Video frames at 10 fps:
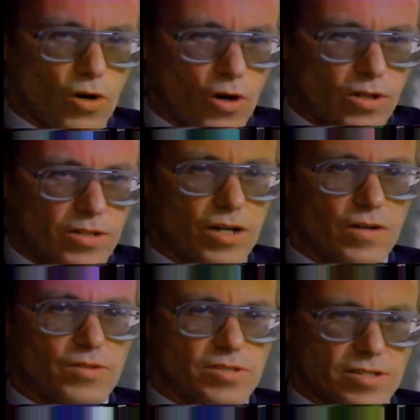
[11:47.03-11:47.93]
all the
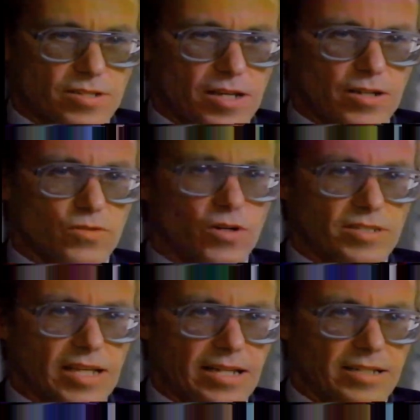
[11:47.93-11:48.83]
offices
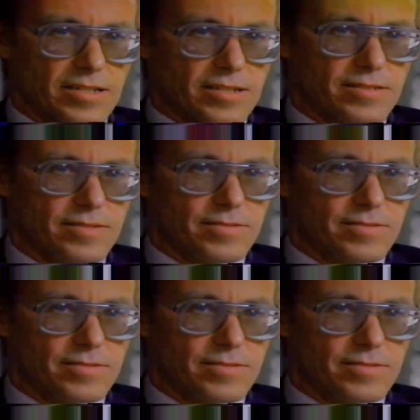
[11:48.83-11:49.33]
across Canada. The